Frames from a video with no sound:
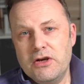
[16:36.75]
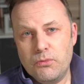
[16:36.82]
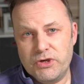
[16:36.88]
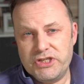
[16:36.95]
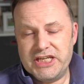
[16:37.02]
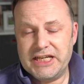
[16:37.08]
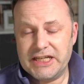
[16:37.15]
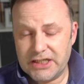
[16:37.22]

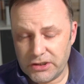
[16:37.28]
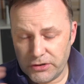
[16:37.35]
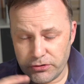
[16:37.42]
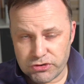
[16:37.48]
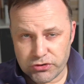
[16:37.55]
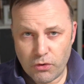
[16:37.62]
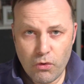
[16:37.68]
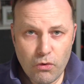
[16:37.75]
which
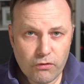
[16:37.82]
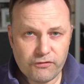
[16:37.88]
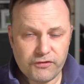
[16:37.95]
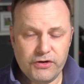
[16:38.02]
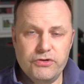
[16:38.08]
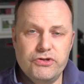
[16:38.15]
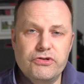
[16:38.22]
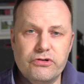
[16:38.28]
includes all
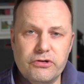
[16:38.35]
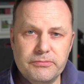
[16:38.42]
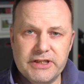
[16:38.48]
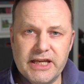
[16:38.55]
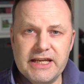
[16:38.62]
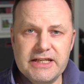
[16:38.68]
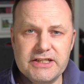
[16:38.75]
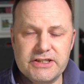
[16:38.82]
future
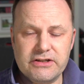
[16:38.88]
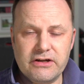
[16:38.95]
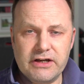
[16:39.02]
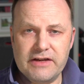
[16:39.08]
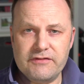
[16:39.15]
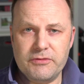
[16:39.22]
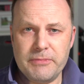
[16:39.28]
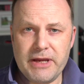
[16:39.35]
updates that I
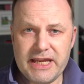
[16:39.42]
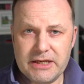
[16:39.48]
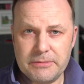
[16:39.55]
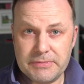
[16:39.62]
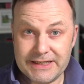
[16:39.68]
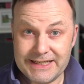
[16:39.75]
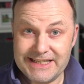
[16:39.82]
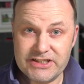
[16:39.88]
ever make,
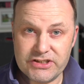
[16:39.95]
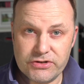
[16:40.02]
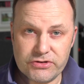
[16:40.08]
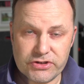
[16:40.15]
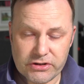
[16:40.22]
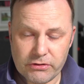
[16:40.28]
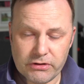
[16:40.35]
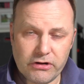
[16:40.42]
please do so.